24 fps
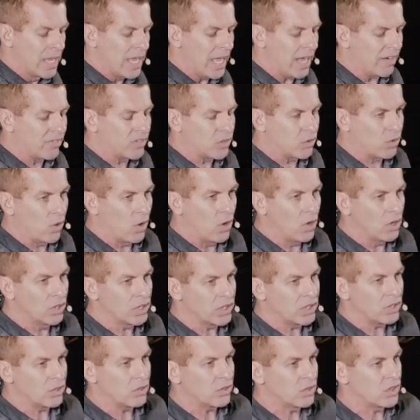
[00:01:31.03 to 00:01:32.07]
After
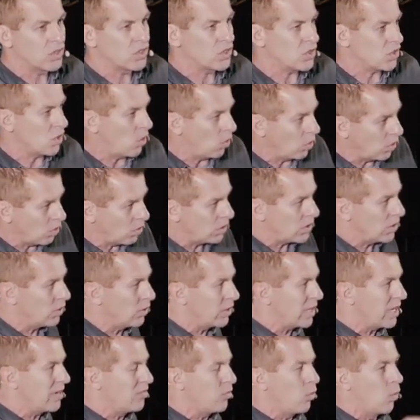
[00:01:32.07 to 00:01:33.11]
all, you, it's YOLO. You
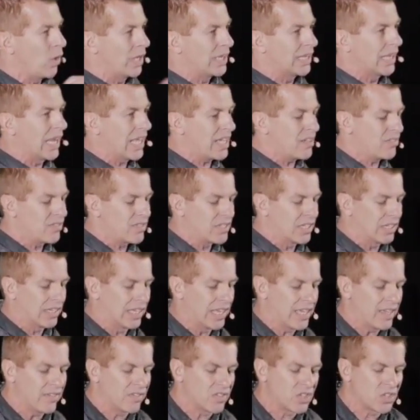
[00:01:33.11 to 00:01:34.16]
only have one life to
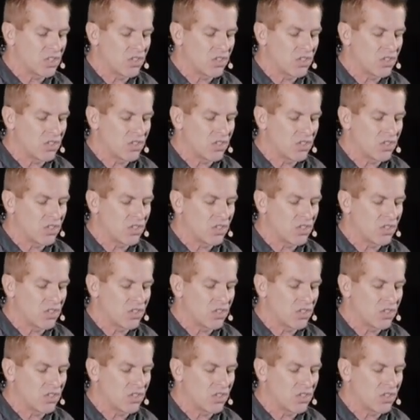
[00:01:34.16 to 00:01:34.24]
live.